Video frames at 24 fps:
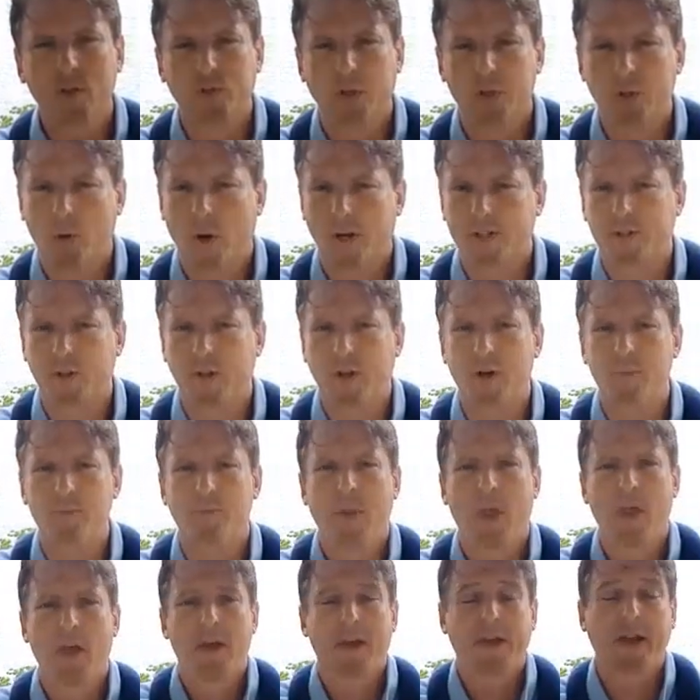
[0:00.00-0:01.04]
So I trusted her,
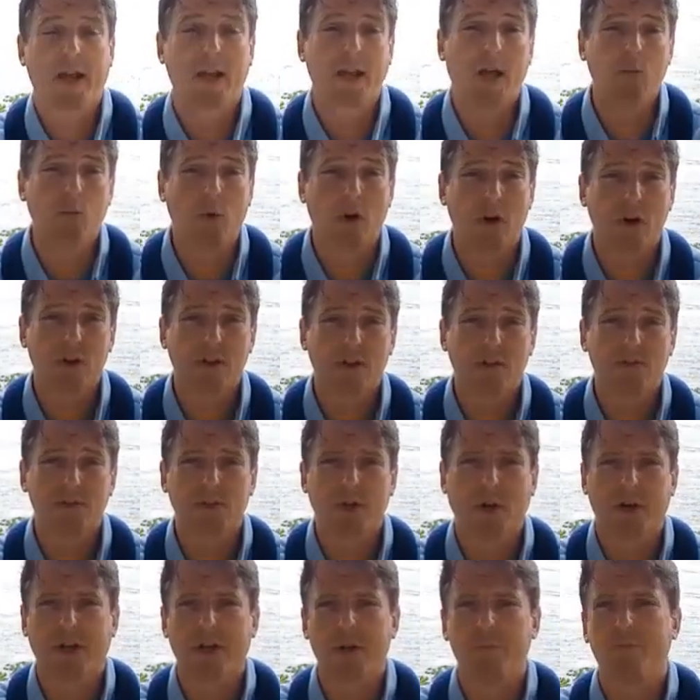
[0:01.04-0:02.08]
got a lot worse,
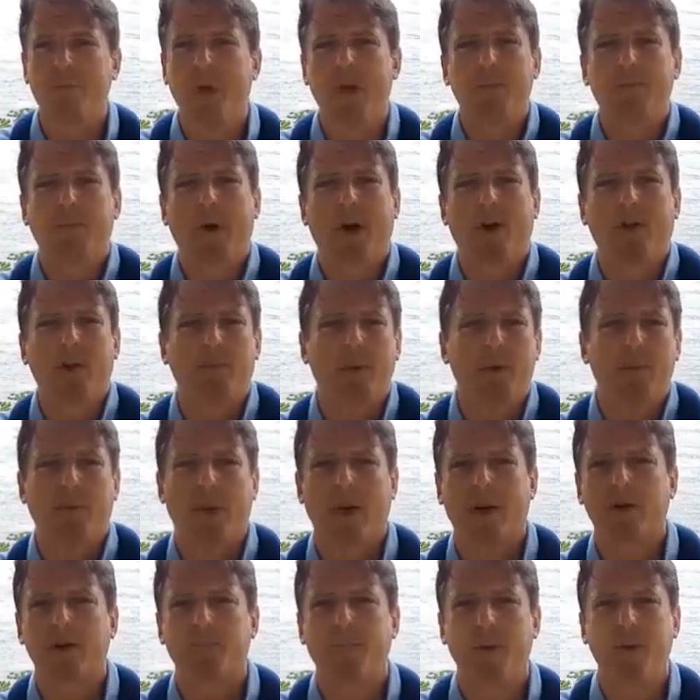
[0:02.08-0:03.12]
started getting beat by all the people
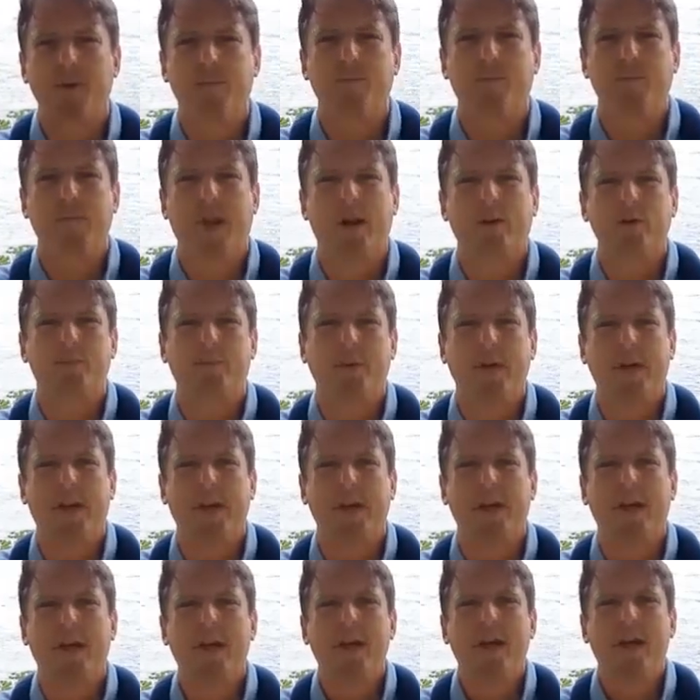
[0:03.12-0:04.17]
I was
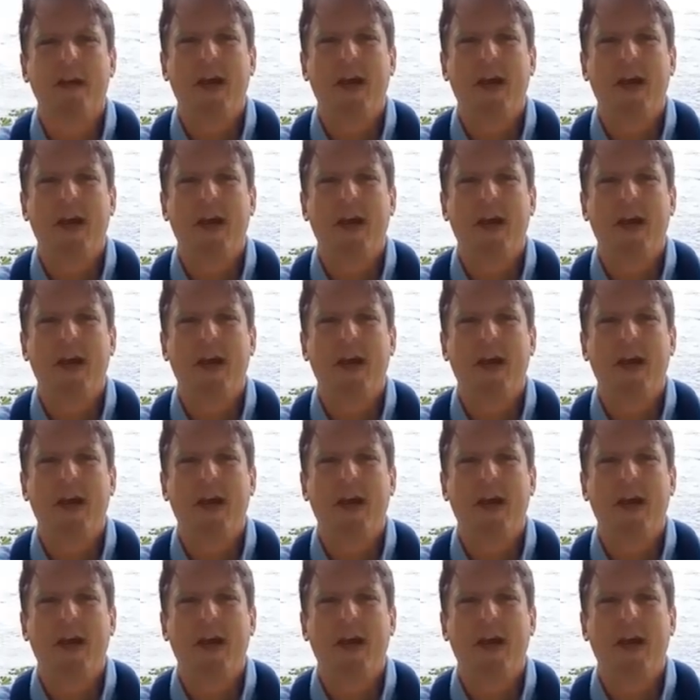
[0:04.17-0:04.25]
beating.